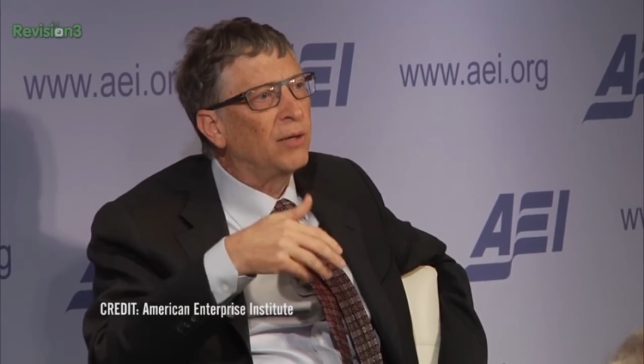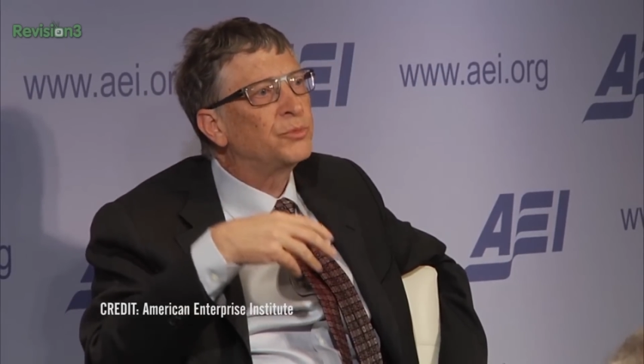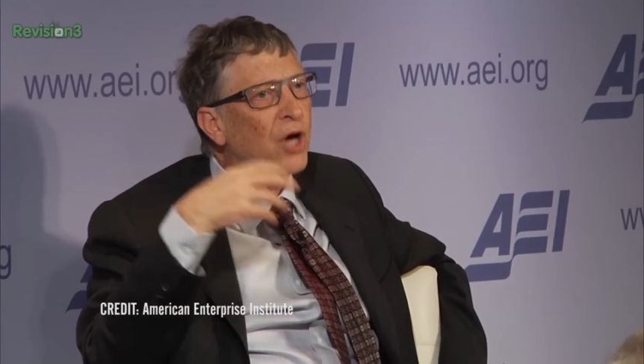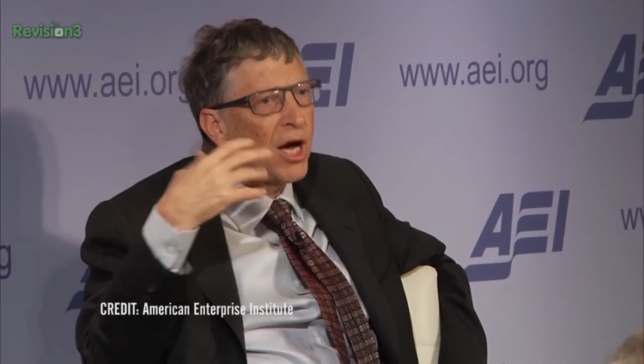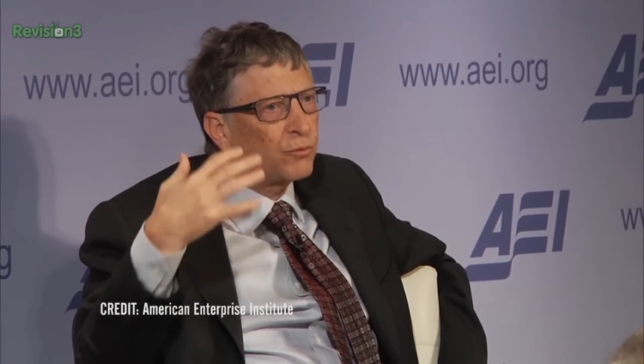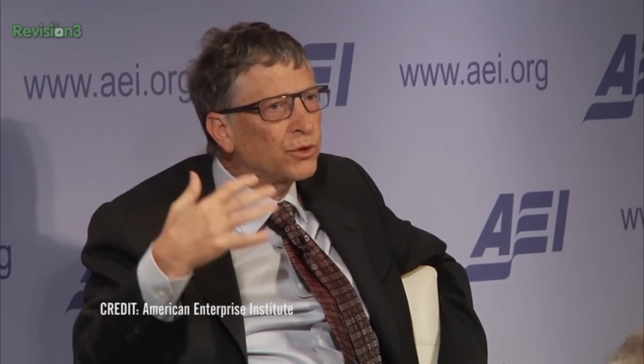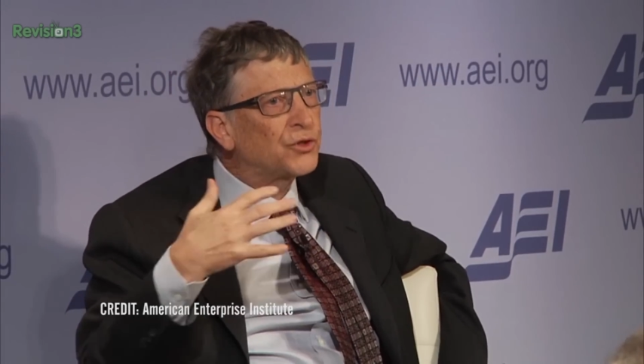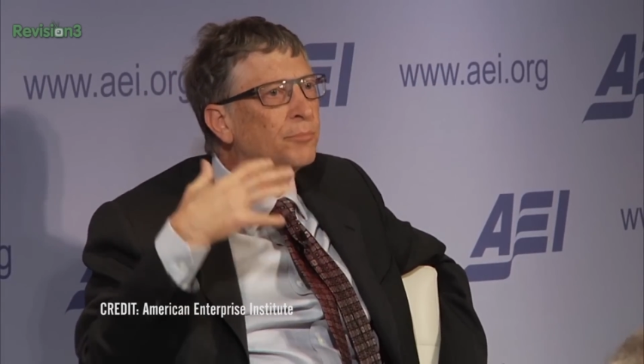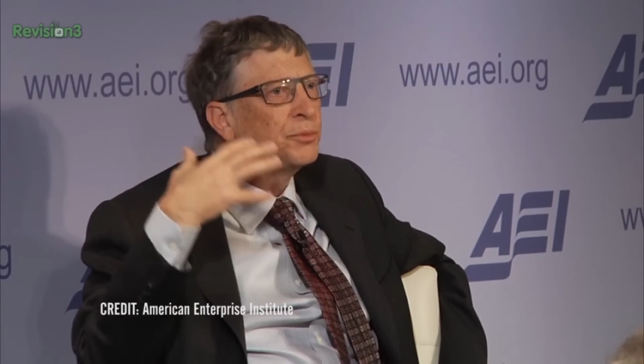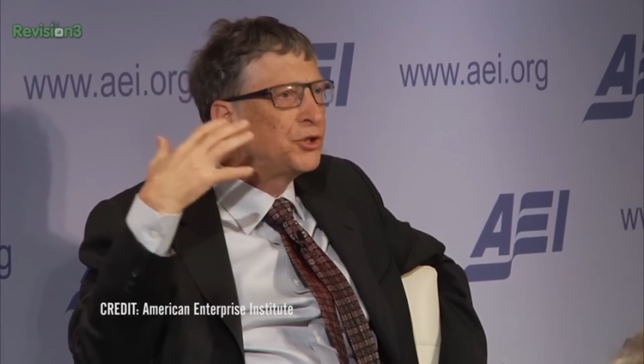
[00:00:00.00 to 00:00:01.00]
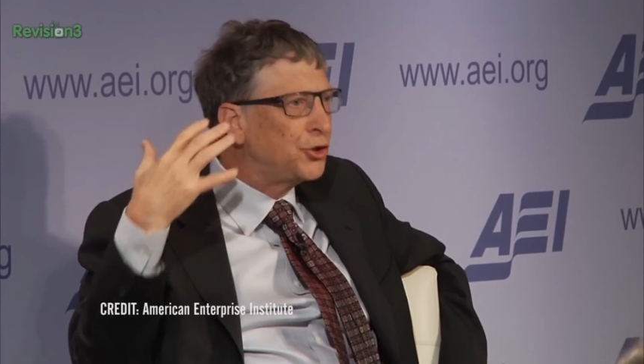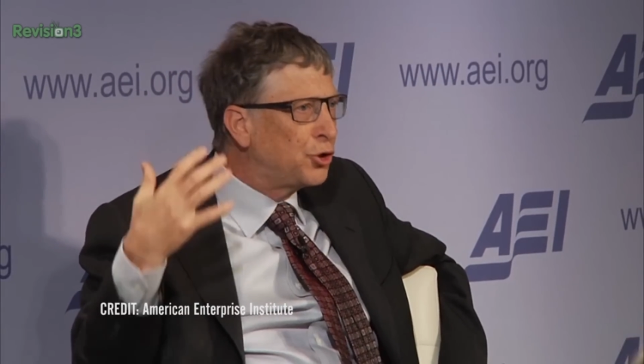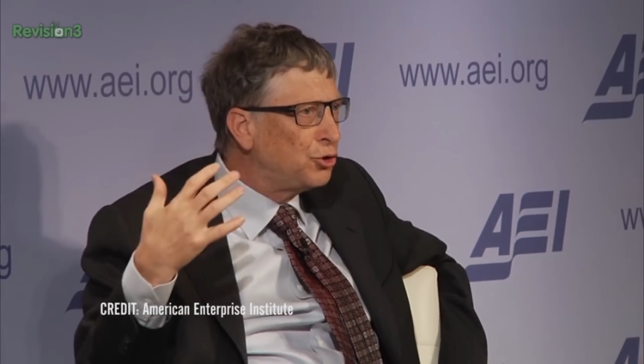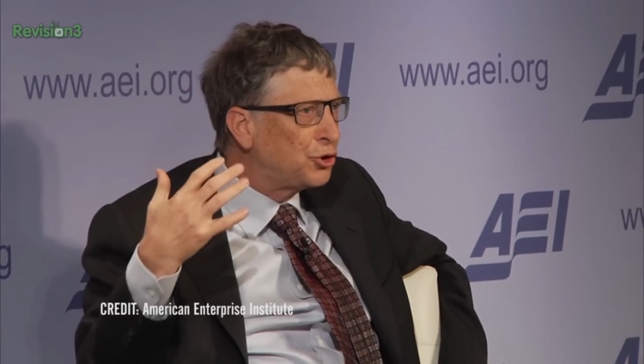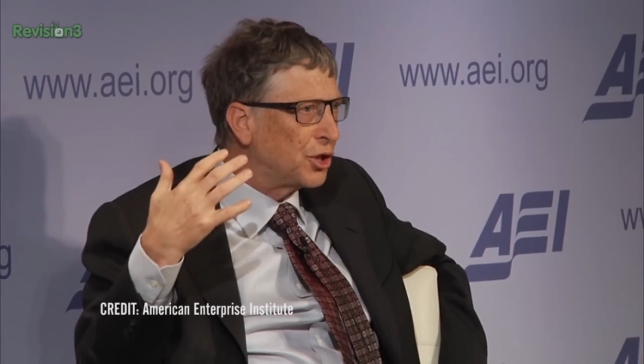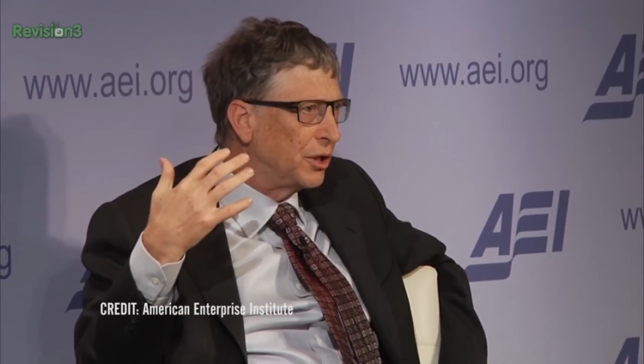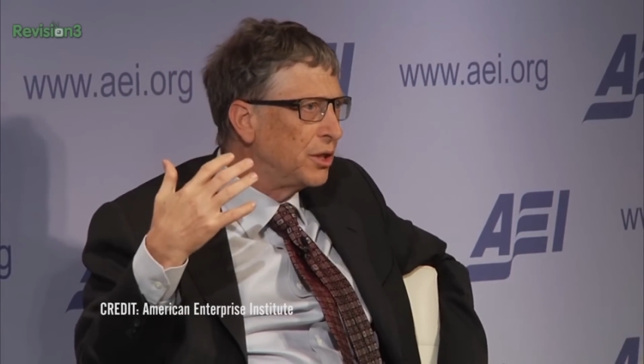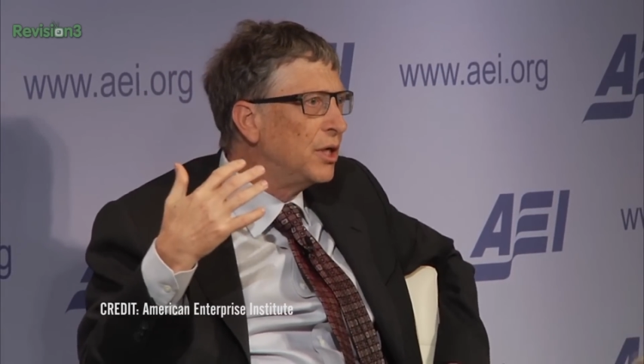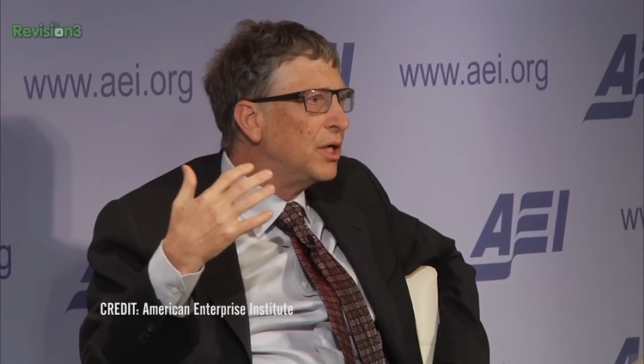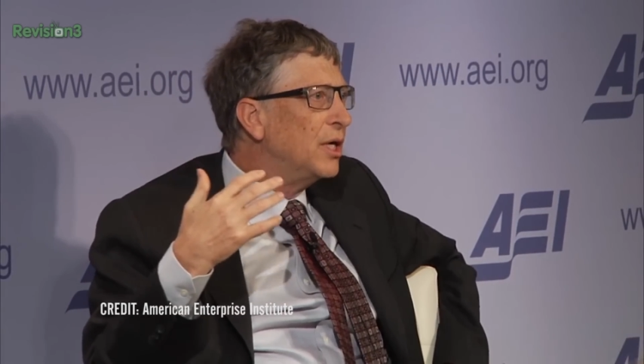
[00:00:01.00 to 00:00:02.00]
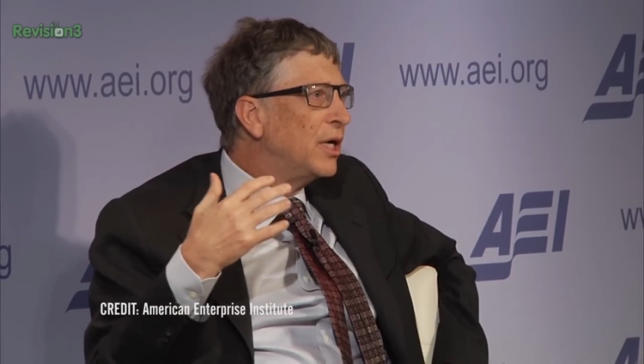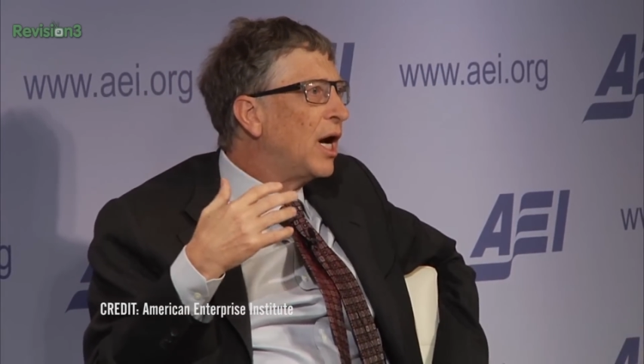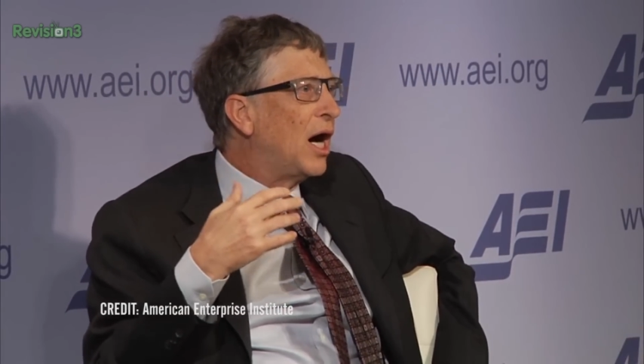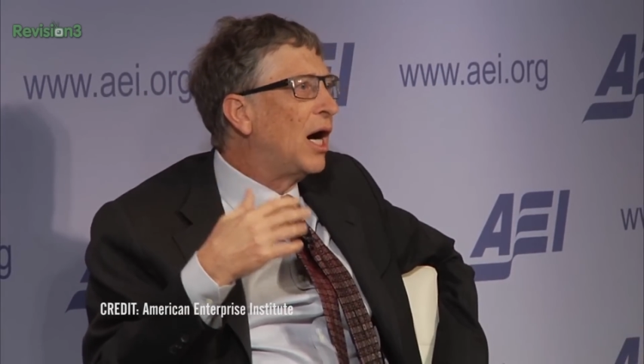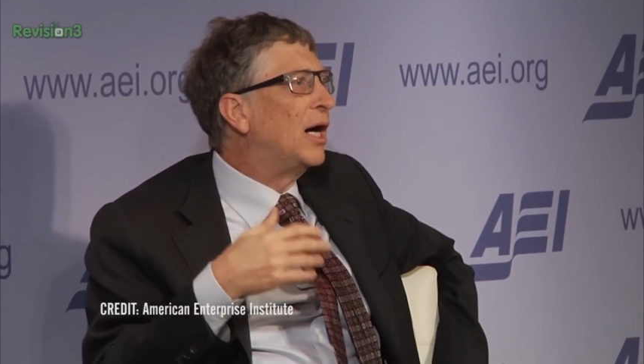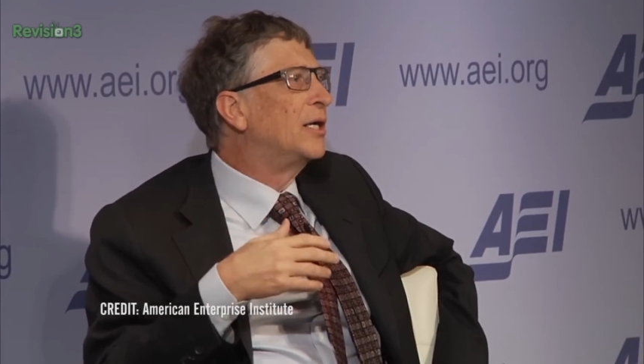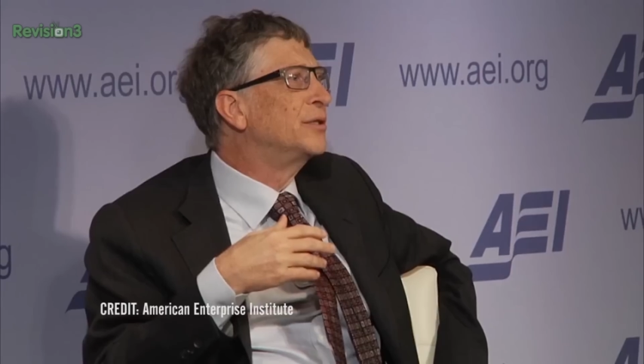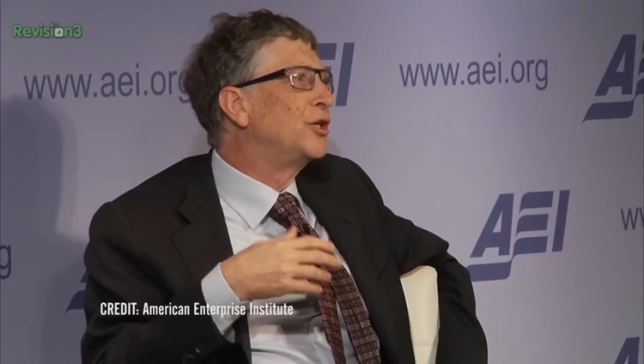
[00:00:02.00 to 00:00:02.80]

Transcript: Software substitution, uh,